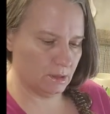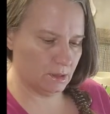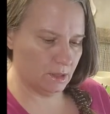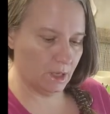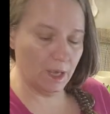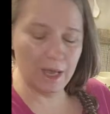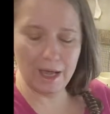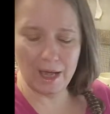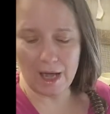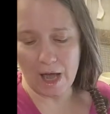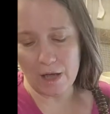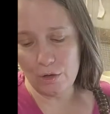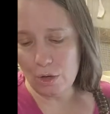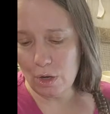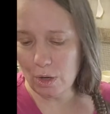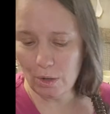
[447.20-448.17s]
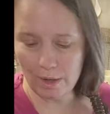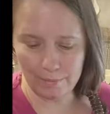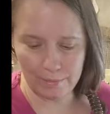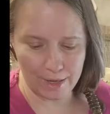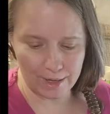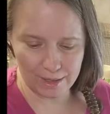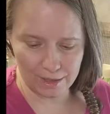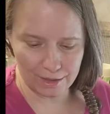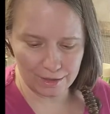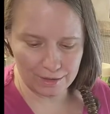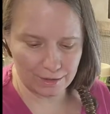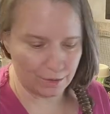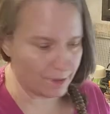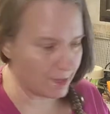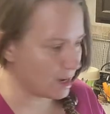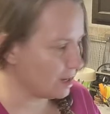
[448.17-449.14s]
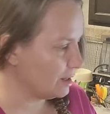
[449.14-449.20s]
Yeah, I know. I'm not going to do
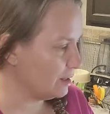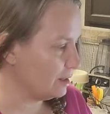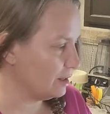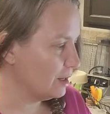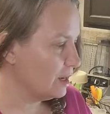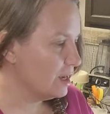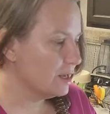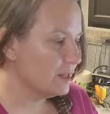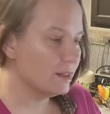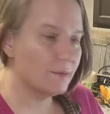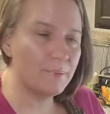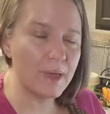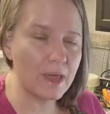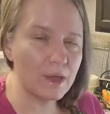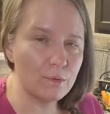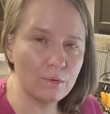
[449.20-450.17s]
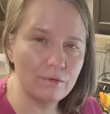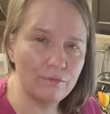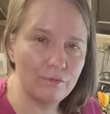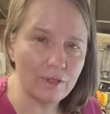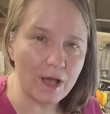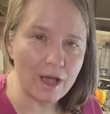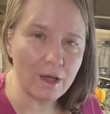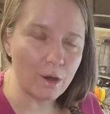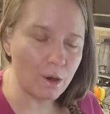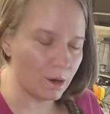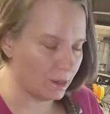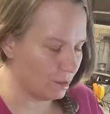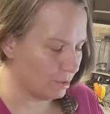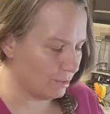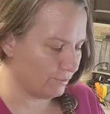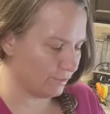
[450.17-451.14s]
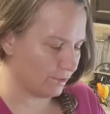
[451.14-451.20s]
that. The paint will fly all
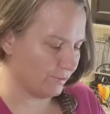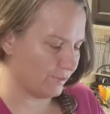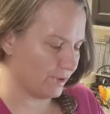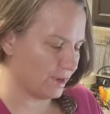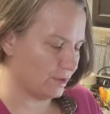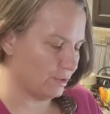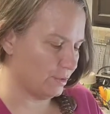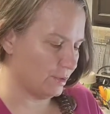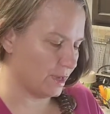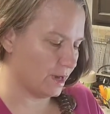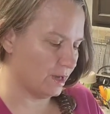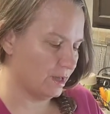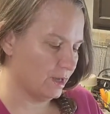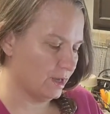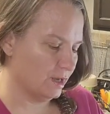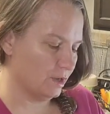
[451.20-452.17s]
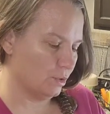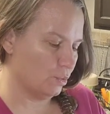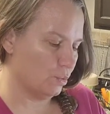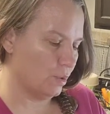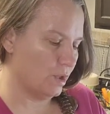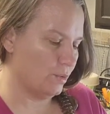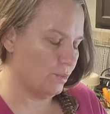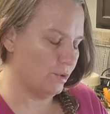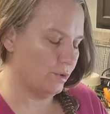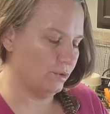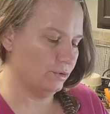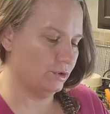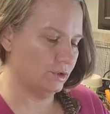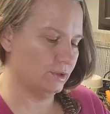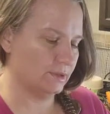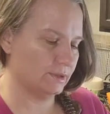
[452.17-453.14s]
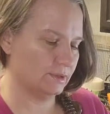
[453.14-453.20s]
over if I do that. We will
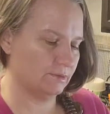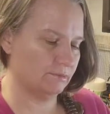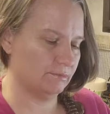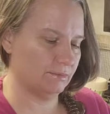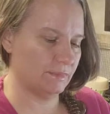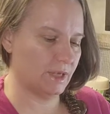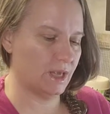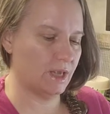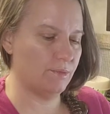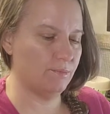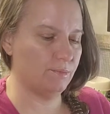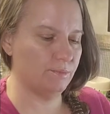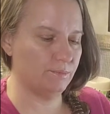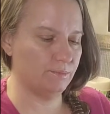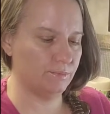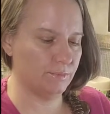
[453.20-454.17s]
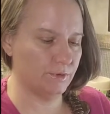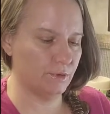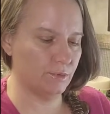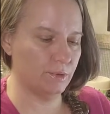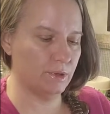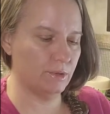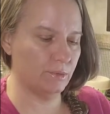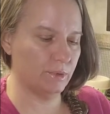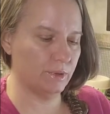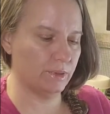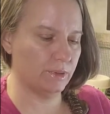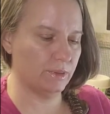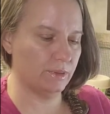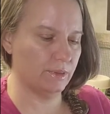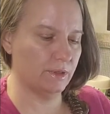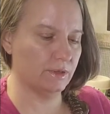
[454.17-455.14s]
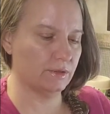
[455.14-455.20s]
just keep doing with
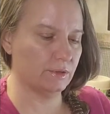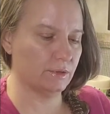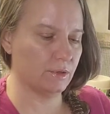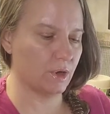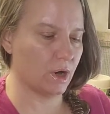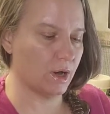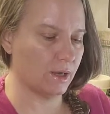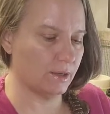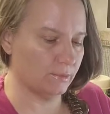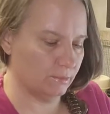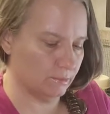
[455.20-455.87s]
this thought.